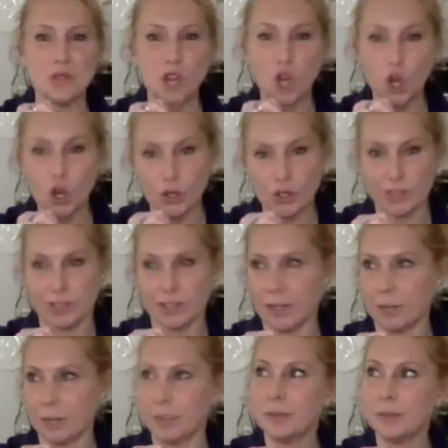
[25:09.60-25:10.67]
gloss a
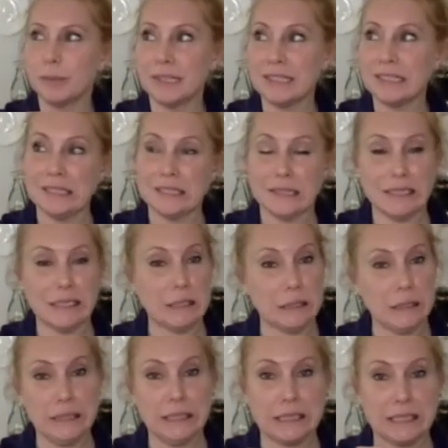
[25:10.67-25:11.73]
cupboard, but you
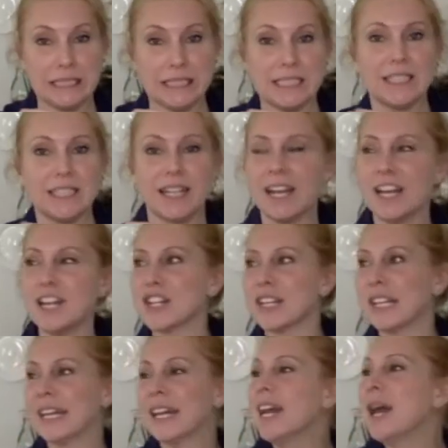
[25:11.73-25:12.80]
do see it occasionally.